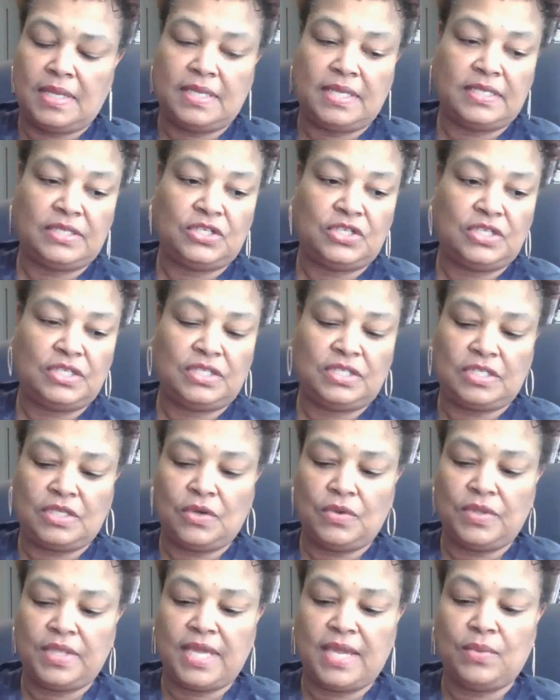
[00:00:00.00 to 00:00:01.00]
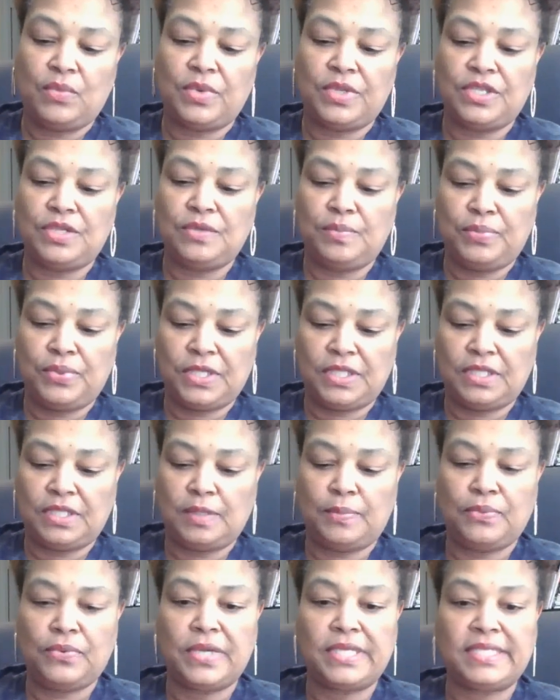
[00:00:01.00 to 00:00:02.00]
And that's just so that when you put
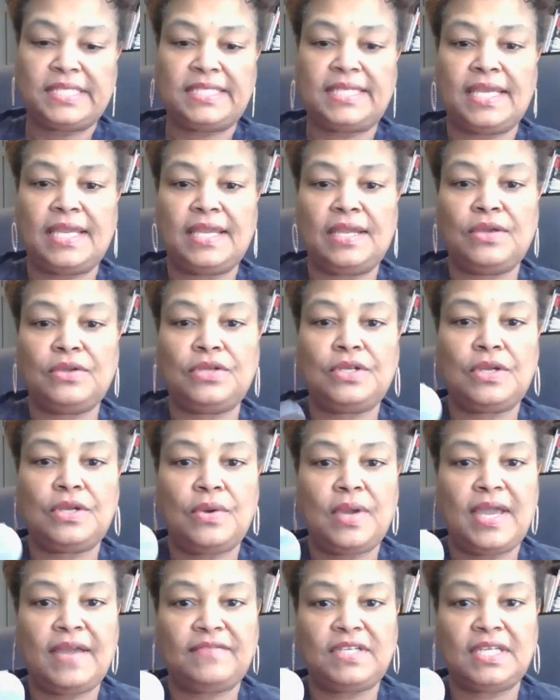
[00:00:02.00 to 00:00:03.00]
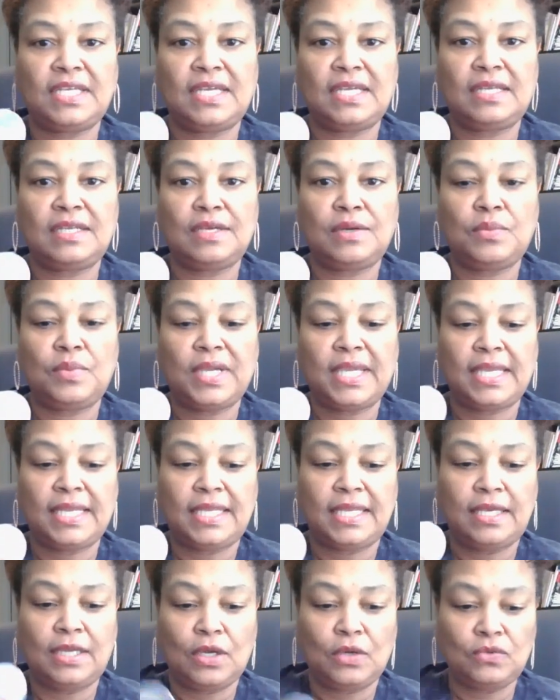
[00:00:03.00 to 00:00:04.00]
the press down, you don't have to end up with
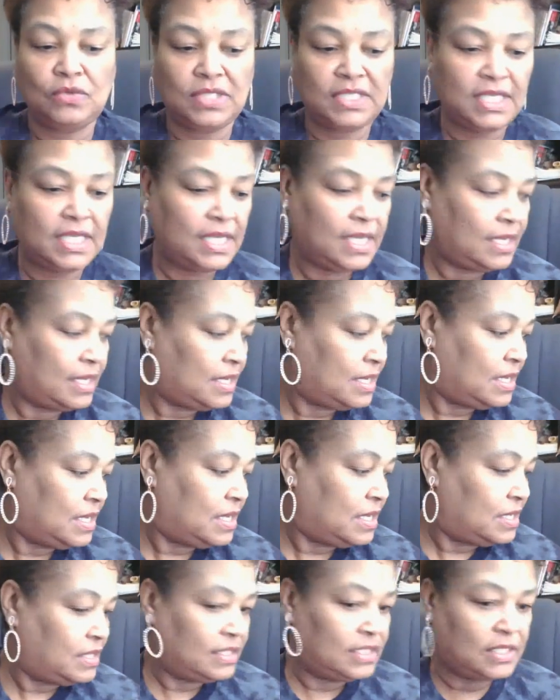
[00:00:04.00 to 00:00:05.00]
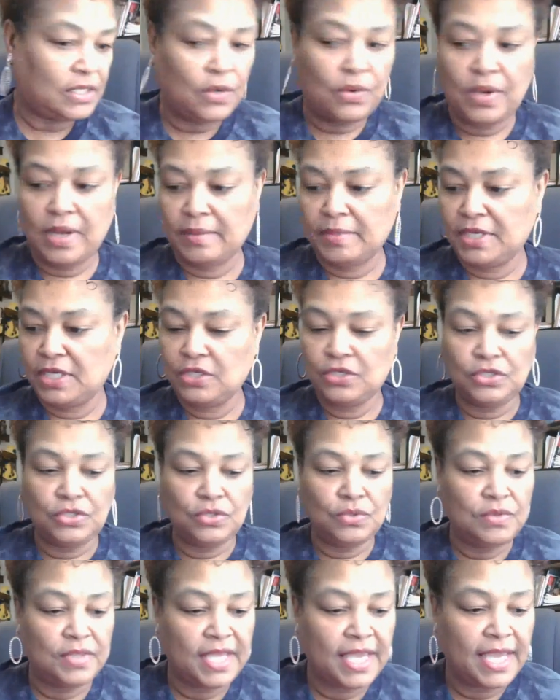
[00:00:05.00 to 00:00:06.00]
any ghosting. So I'm going to
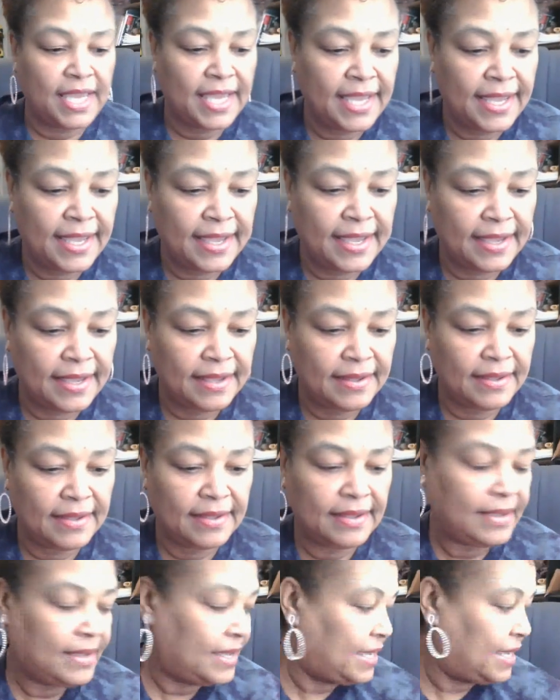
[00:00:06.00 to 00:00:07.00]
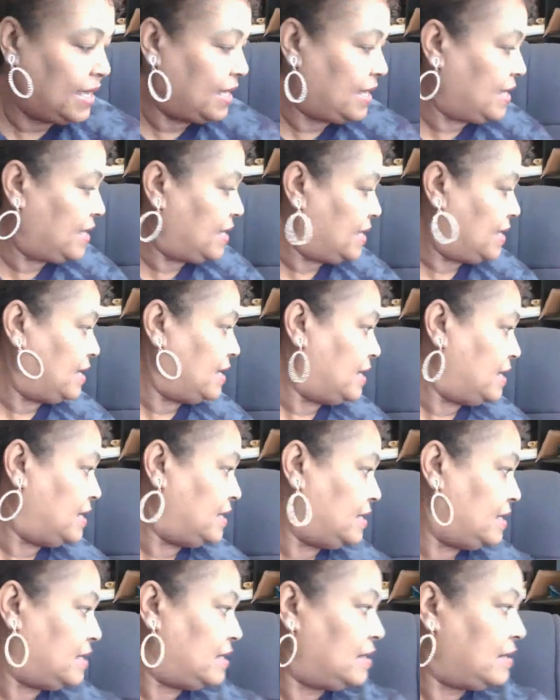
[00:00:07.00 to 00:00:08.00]
do that.
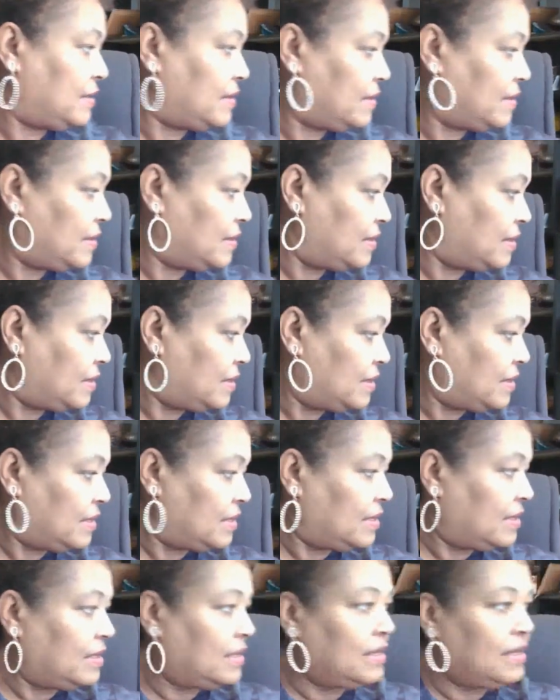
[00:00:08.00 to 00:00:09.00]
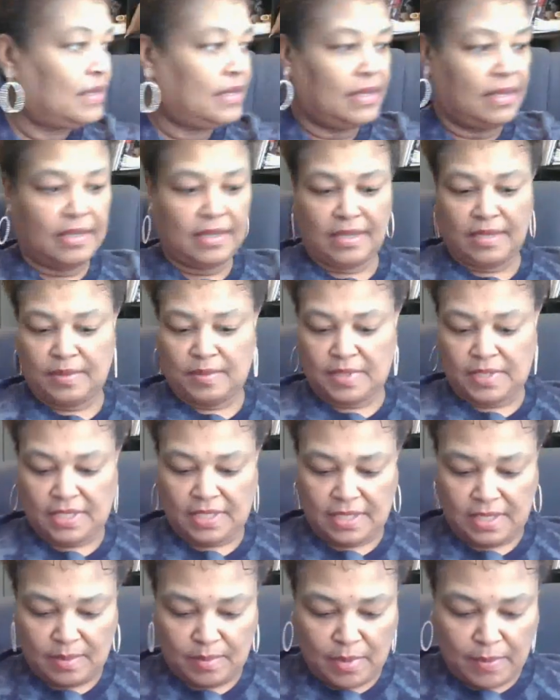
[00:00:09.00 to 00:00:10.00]
And I'm going
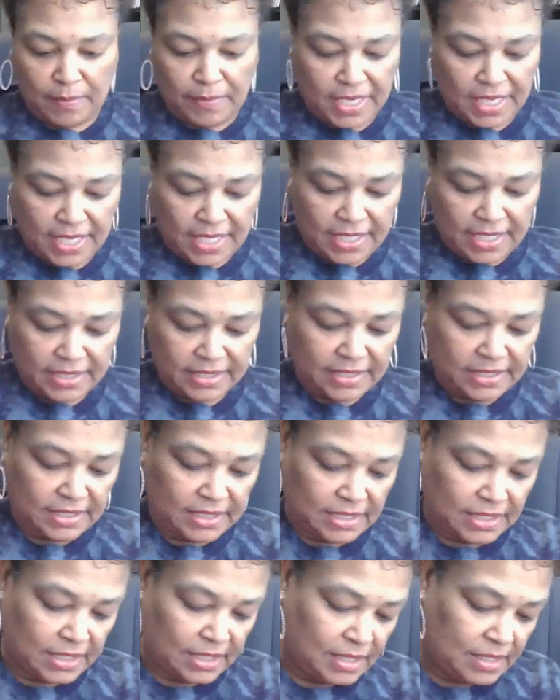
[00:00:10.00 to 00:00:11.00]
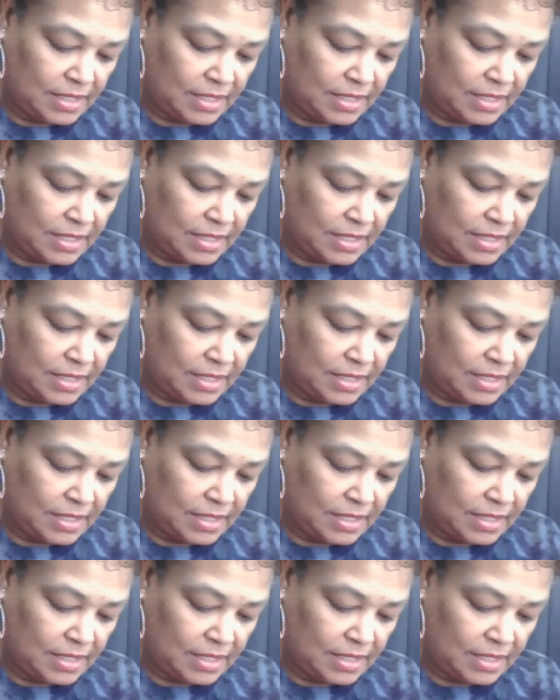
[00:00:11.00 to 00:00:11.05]
to get my blanks